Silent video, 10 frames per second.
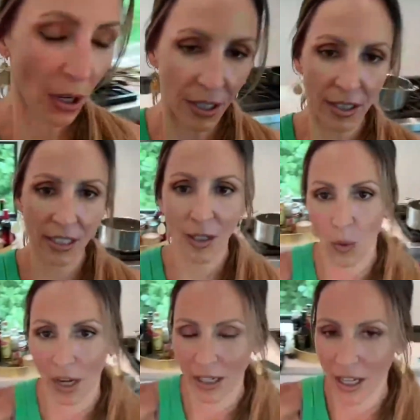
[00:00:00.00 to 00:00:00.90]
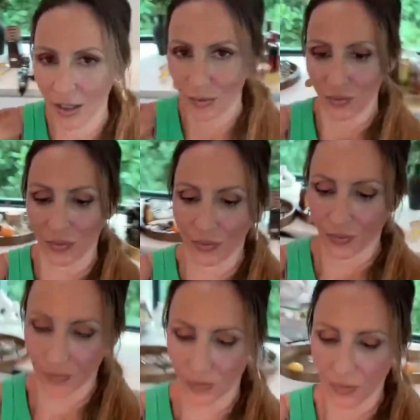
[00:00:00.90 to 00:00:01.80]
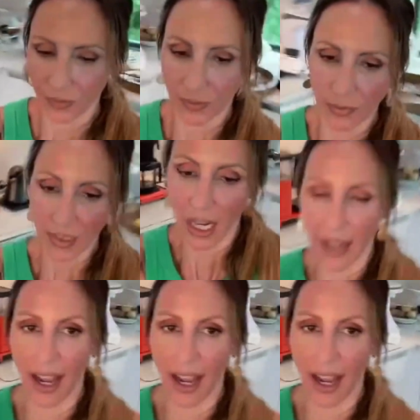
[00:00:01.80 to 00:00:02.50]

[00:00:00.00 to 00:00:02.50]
parsley. Why not? I